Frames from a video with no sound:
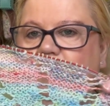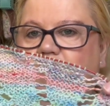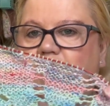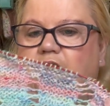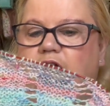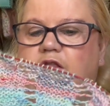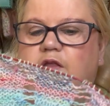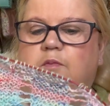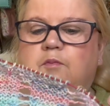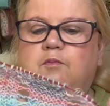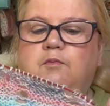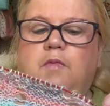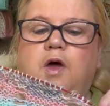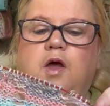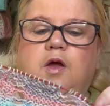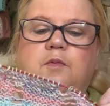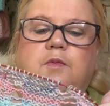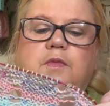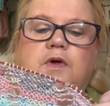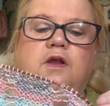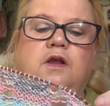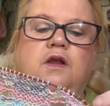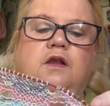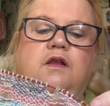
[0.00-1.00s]
At the
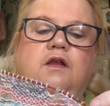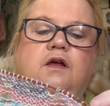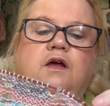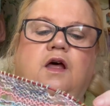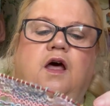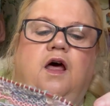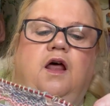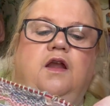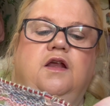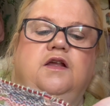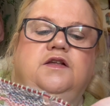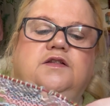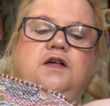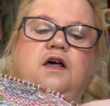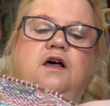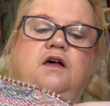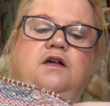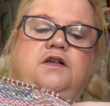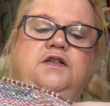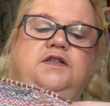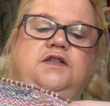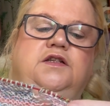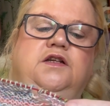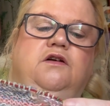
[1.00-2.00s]
moment, the colours
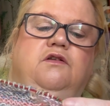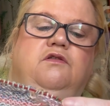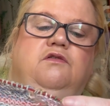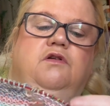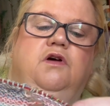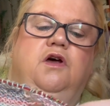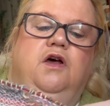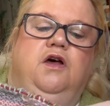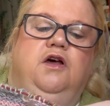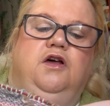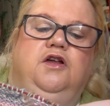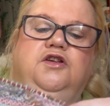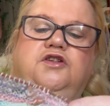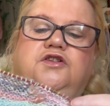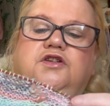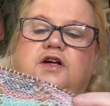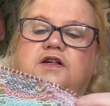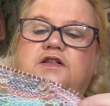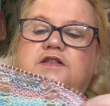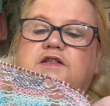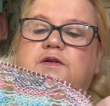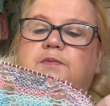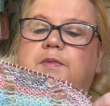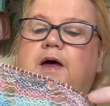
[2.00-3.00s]
are still
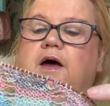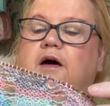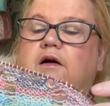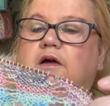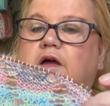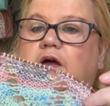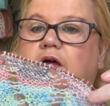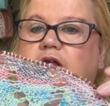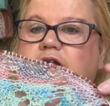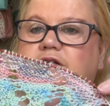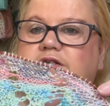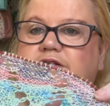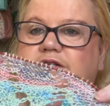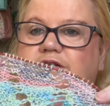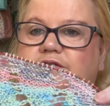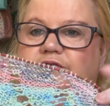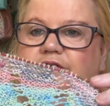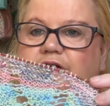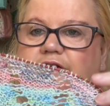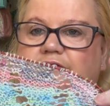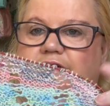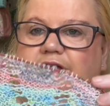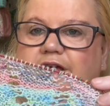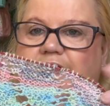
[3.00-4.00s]
just about going to the
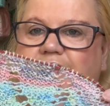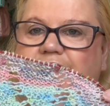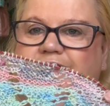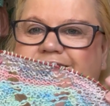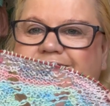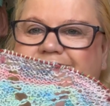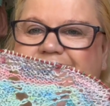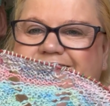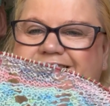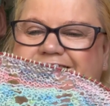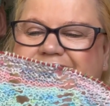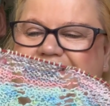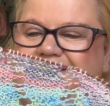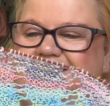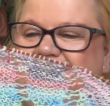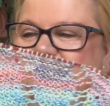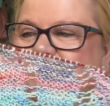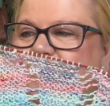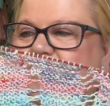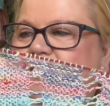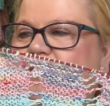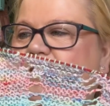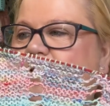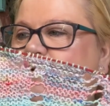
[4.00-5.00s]
very end.
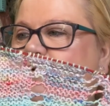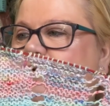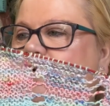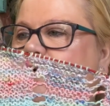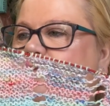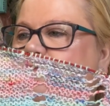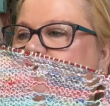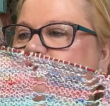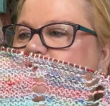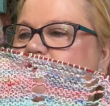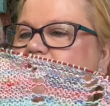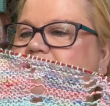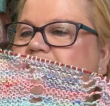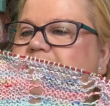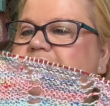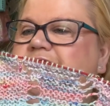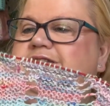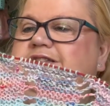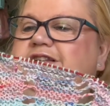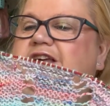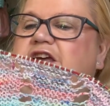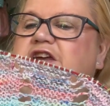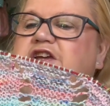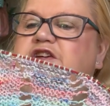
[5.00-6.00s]
They'll come to a
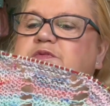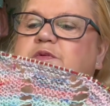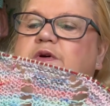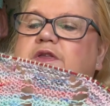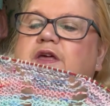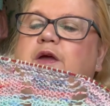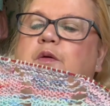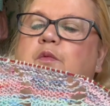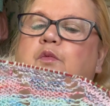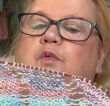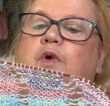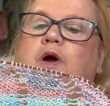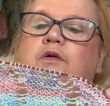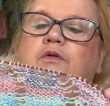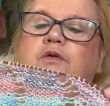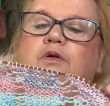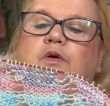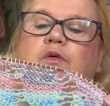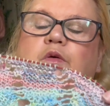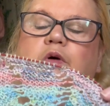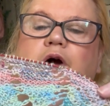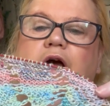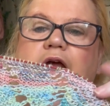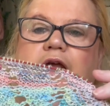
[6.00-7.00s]
stage where they won't
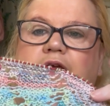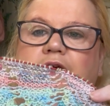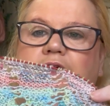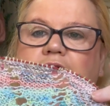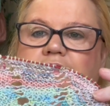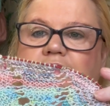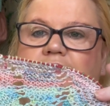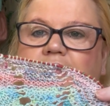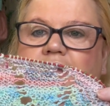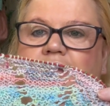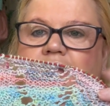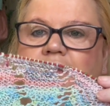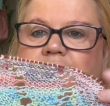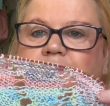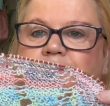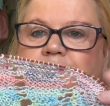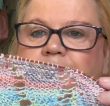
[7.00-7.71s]
quite go there.